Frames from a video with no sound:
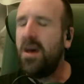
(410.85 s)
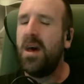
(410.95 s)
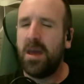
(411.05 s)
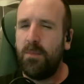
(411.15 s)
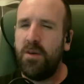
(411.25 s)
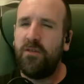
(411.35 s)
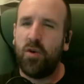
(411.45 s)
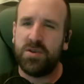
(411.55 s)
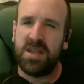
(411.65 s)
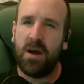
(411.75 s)
Give me your
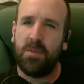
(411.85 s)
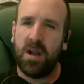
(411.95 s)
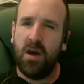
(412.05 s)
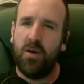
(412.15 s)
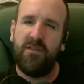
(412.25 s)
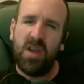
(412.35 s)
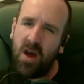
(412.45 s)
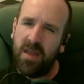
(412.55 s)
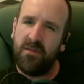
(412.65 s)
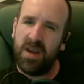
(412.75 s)
thoughts down below. If you
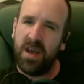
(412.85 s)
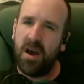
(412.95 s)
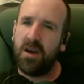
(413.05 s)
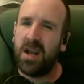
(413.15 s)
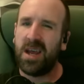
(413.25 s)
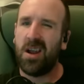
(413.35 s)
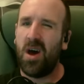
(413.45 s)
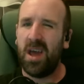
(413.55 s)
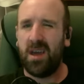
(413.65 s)
like the video, click a like.